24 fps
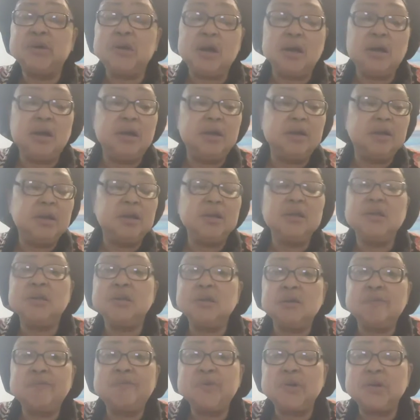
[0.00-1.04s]
for God or
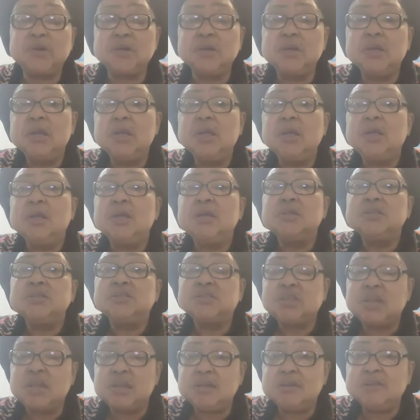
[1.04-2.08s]
live for
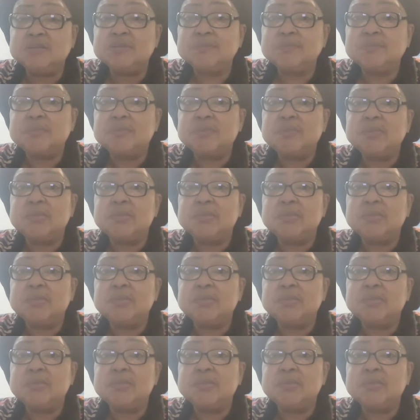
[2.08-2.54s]
Satan.